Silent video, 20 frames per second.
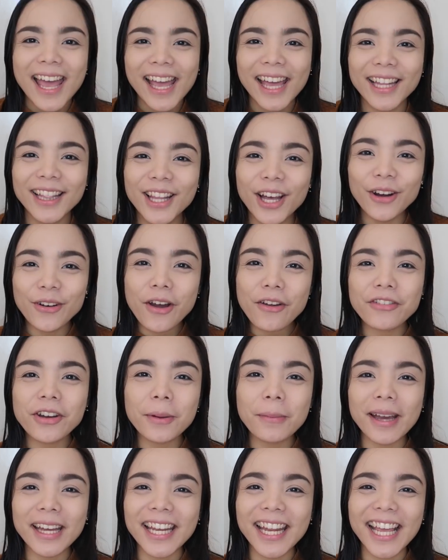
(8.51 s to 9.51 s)
Hello
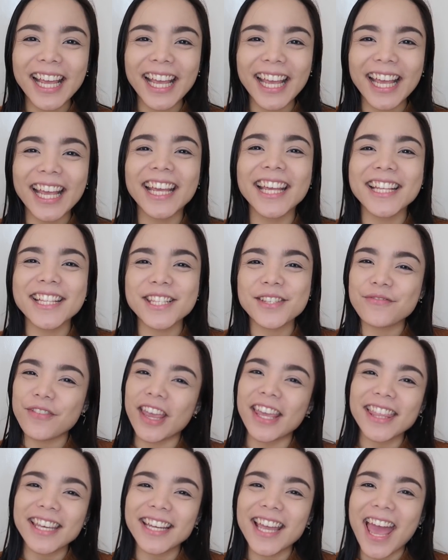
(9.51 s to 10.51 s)
everybody! It's
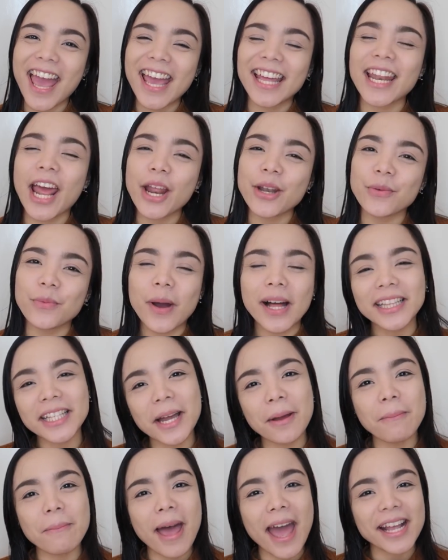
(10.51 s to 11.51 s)
Faith again and
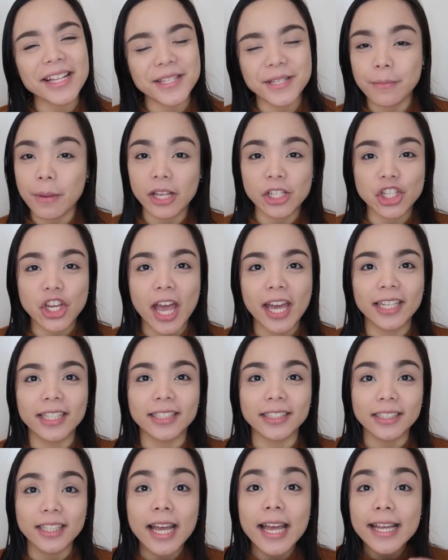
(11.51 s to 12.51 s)
welcome back to my
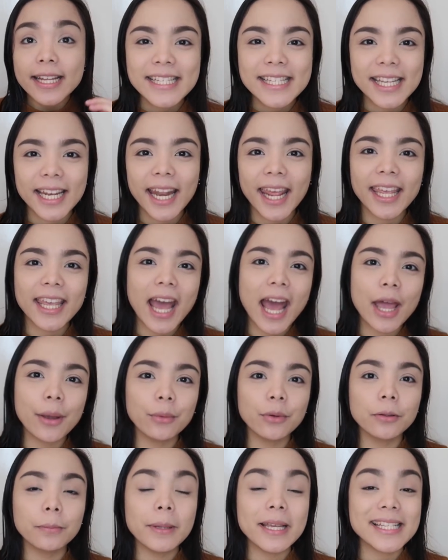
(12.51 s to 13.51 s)
channel. Today,
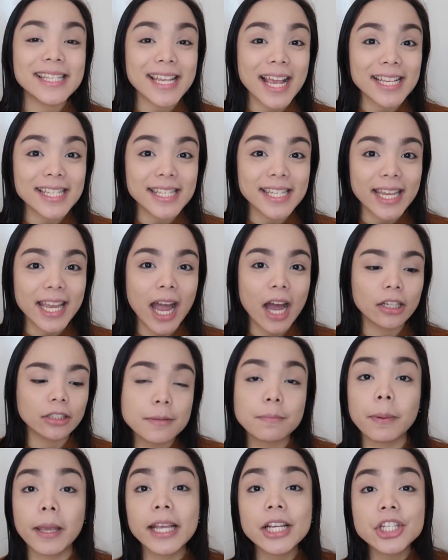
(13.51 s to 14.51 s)
I will be testing
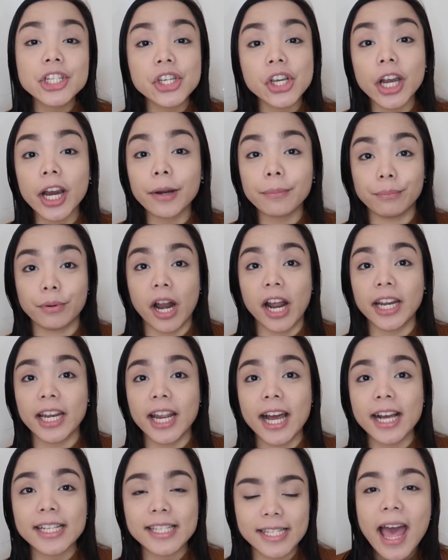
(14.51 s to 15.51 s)
out pink sugar
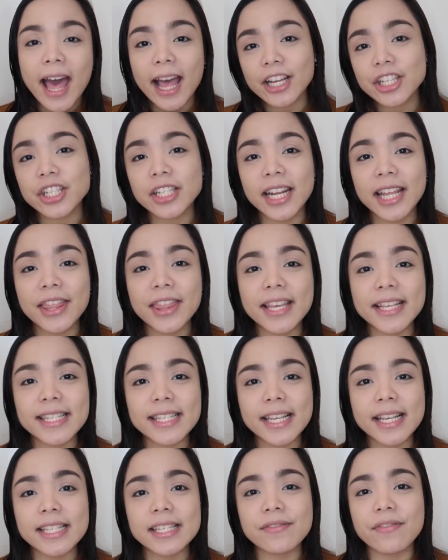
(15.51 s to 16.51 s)
products. Actually,
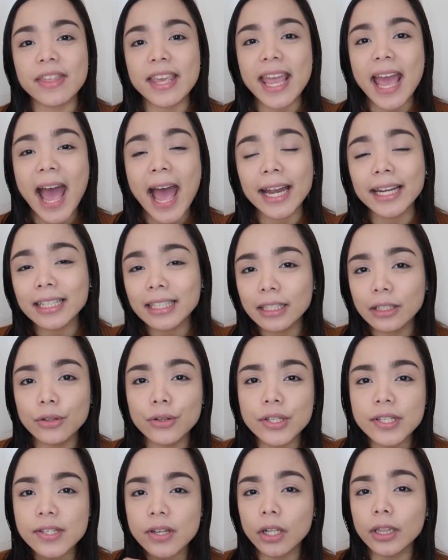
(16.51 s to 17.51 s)
this is the
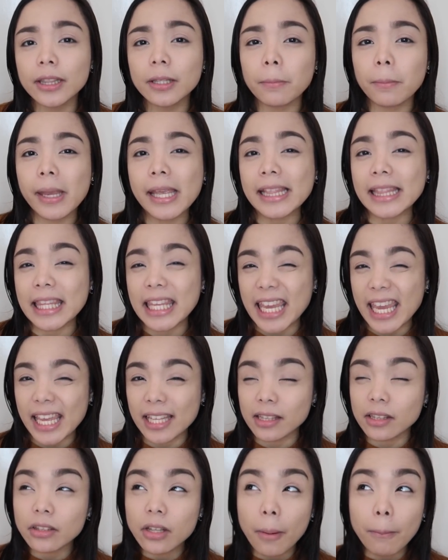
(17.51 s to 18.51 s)
Clutz Ultimate
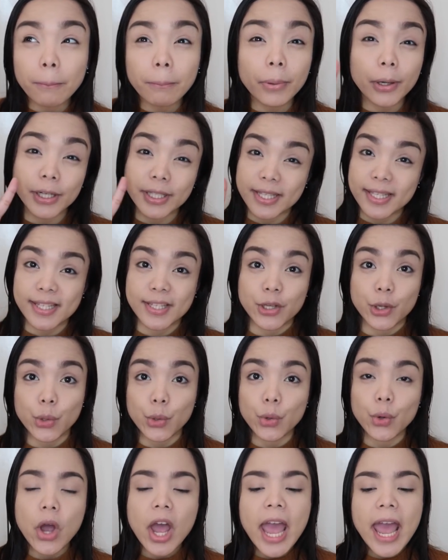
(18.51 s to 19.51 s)
Kit number
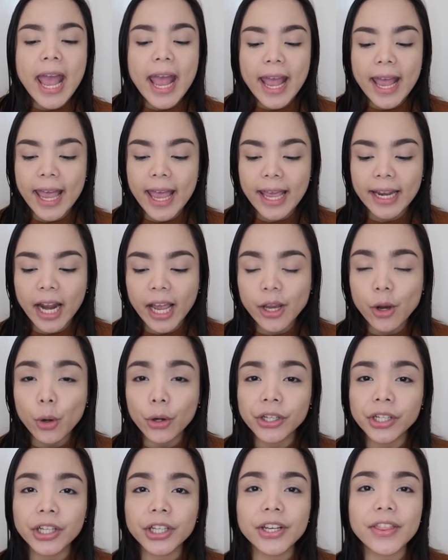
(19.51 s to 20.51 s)
2. And I
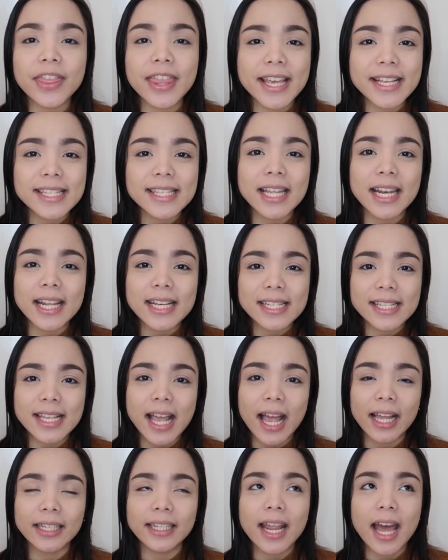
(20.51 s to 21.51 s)
ordered this sa
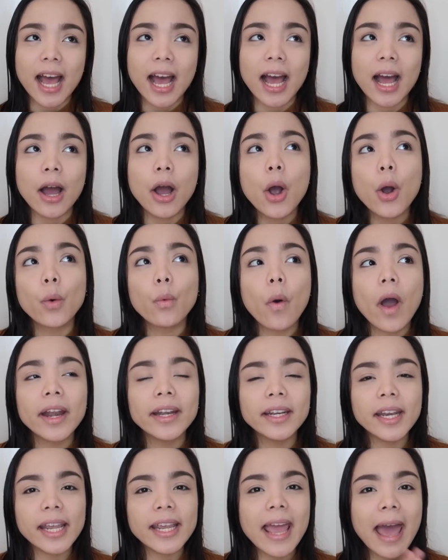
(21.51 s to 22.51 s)
Lazada
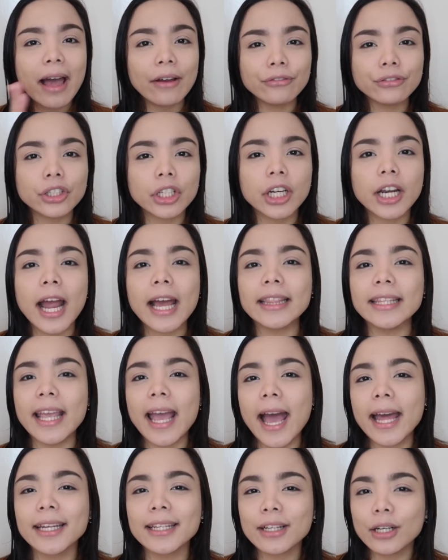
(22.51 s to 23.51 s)
one day after
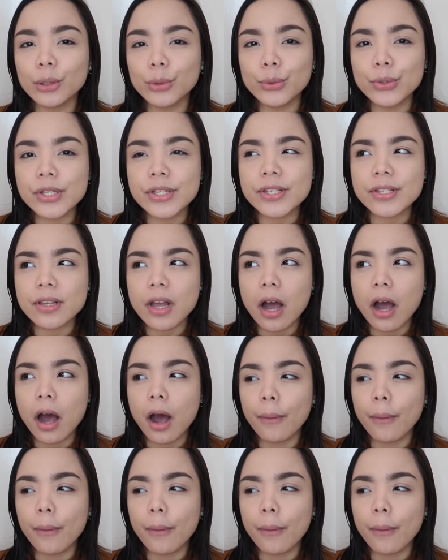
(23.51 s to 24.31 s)
Ate Clutz